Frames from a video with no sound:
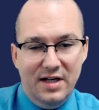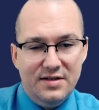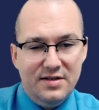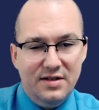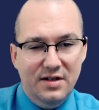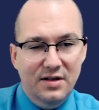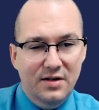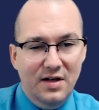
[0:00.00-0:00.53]

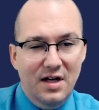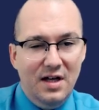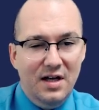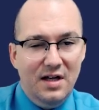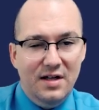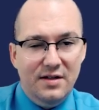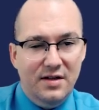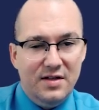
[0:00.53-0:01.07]
So
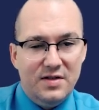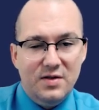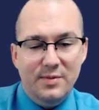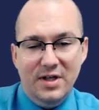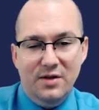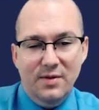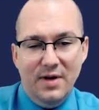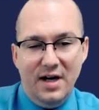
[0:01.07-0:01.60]
this would be
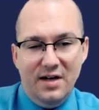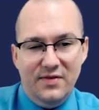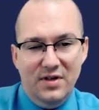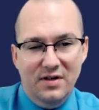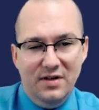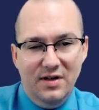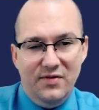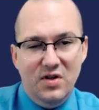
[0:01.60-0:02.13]
great
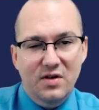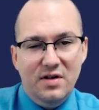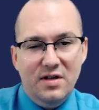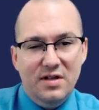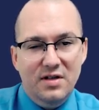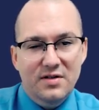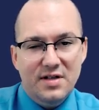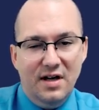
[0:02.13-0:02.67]
if you could
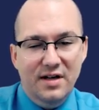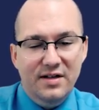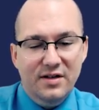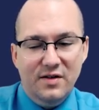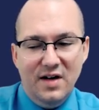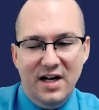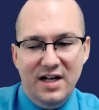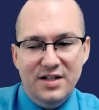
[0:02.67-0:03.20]
use
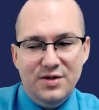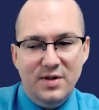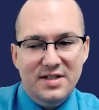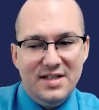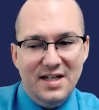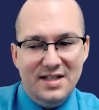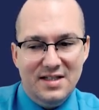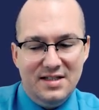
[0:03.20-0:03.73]

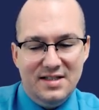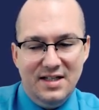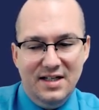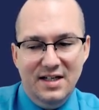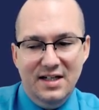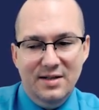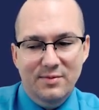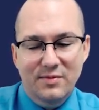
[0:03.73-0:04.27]
undergraduates as a
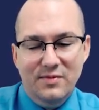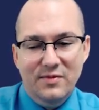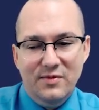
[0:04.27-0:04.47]
synonym